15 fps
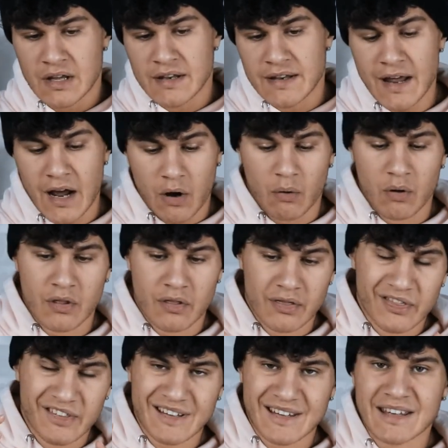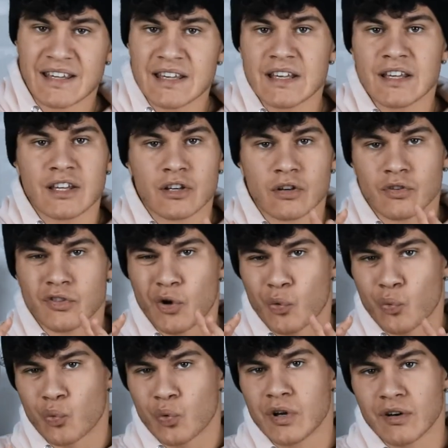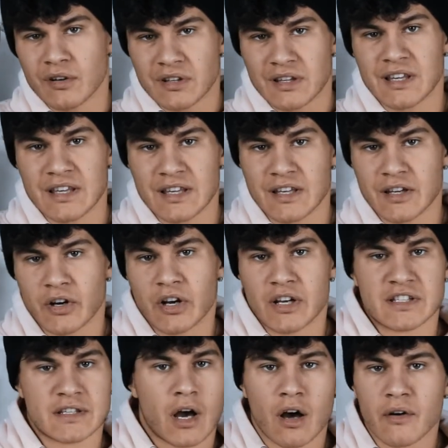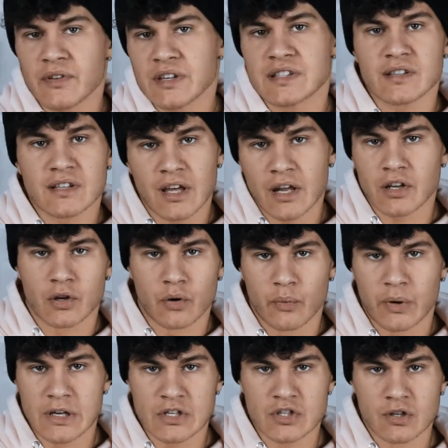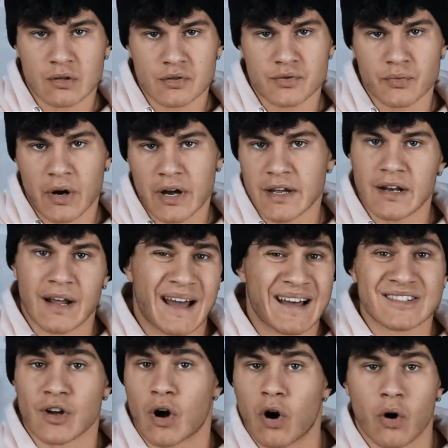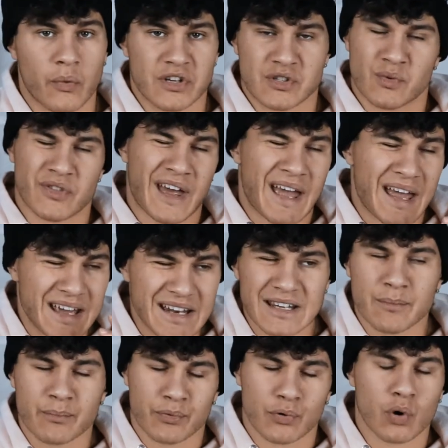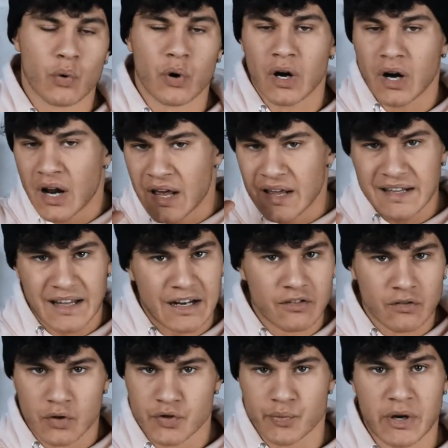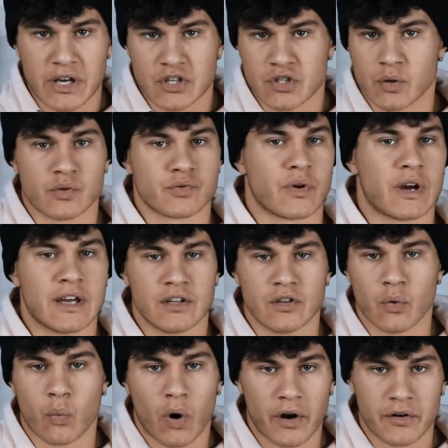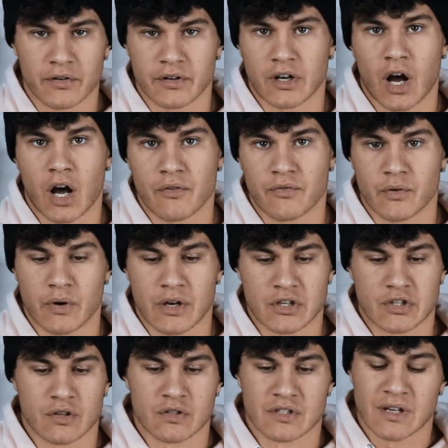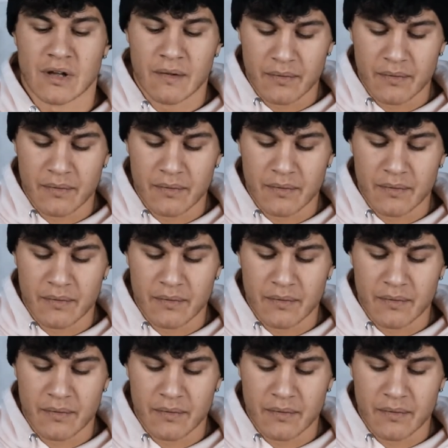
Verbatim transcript: Now, the key here, the real key here, is obviously getting your ratios right, as always, with any brewer, getting those ratios right, your water to coffee ratios.